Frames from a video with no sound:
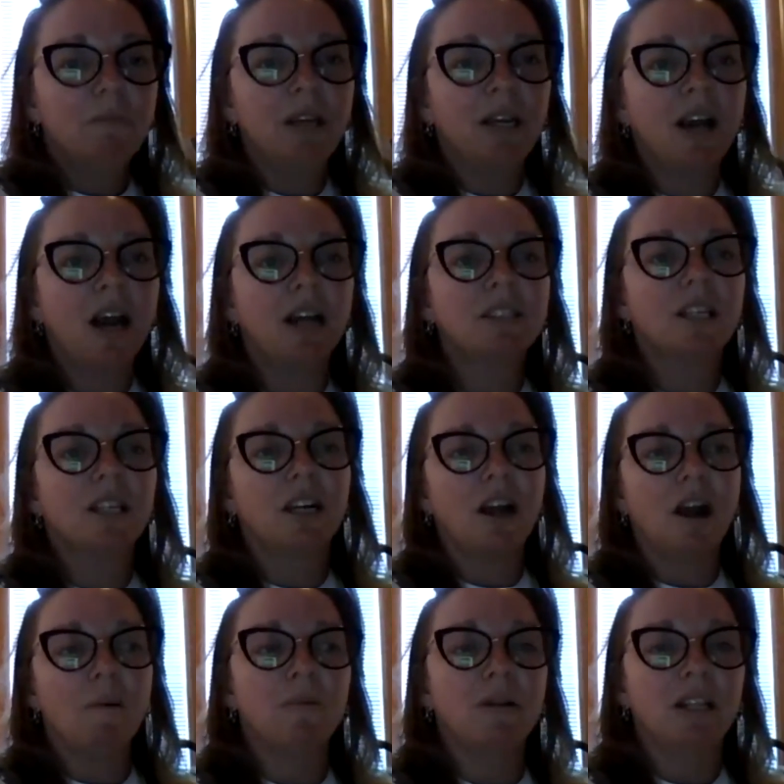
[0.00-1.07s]
because of the
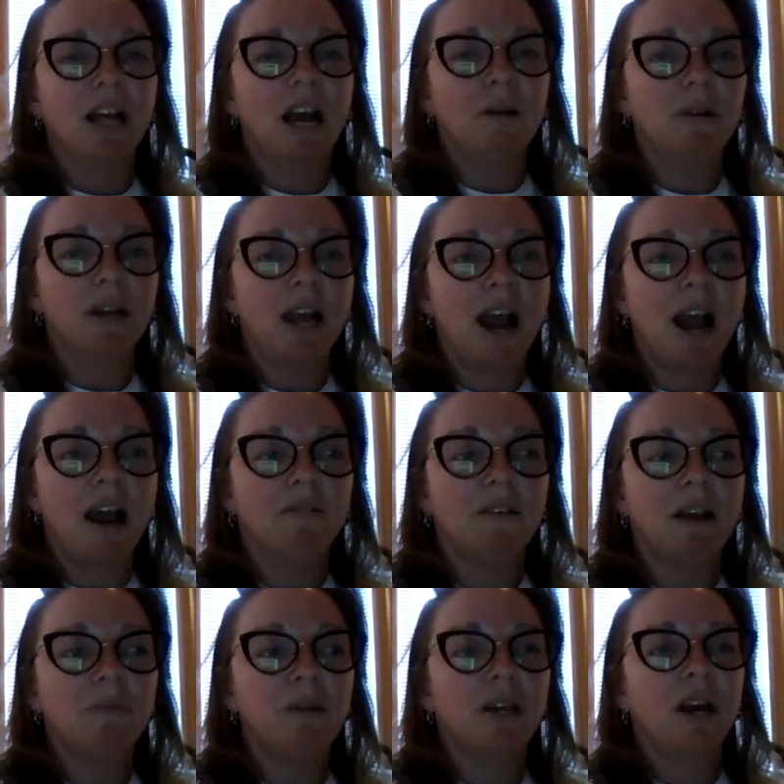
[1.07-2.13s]
company that we have
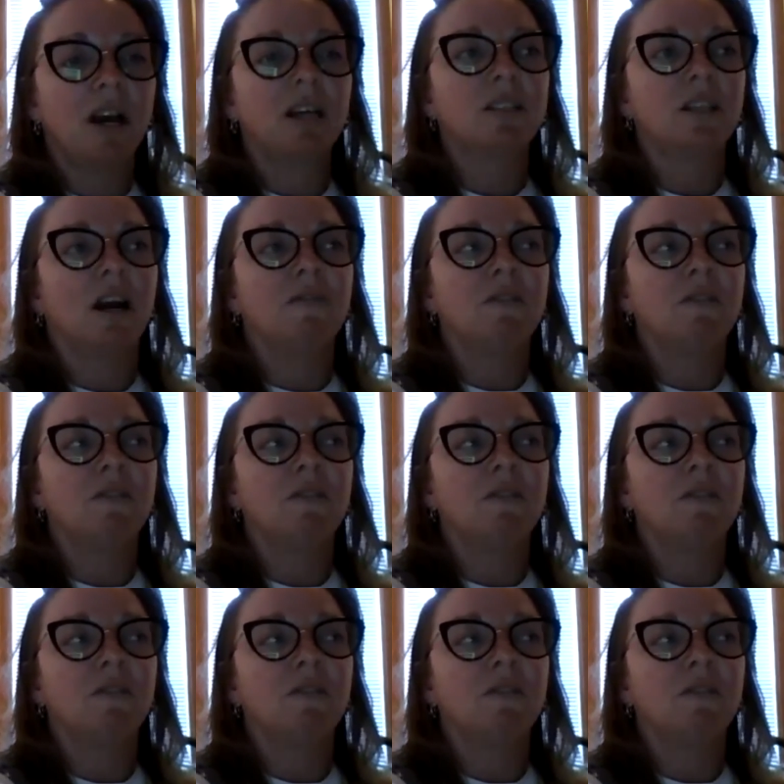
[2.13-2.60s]
and because